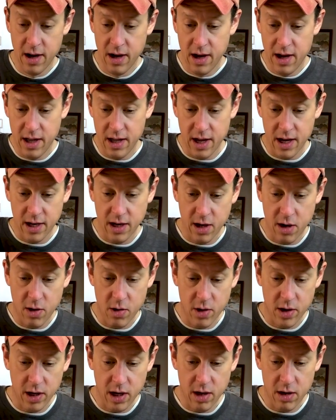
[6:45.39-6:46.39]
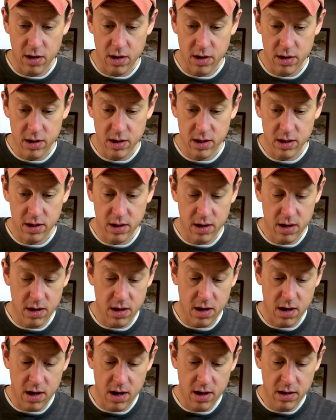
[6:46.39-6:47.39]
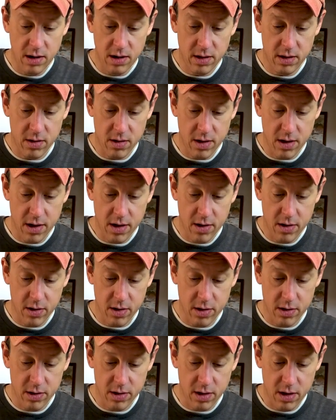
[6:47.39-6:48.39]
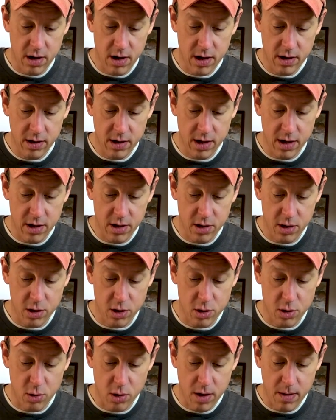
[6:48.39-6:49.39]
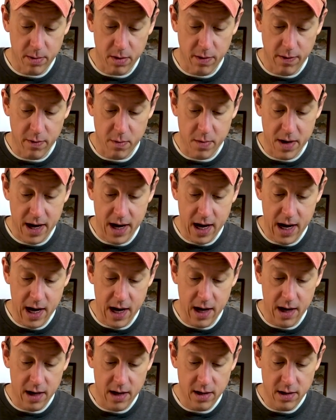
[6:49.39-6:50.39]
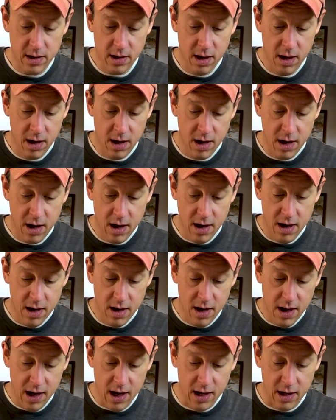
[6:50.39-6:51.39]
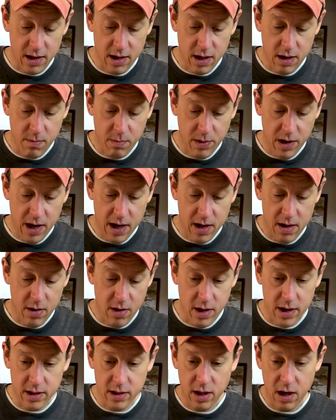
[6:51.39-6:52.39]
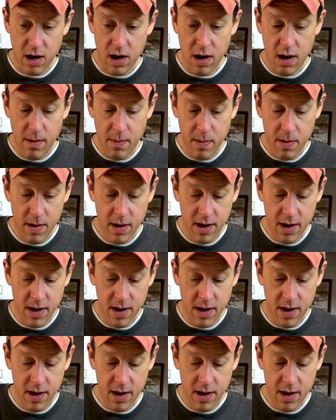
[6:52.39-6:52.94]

And then go and get our sauce, our yogurt sauce that I just dropped over my hands, and dump that on top.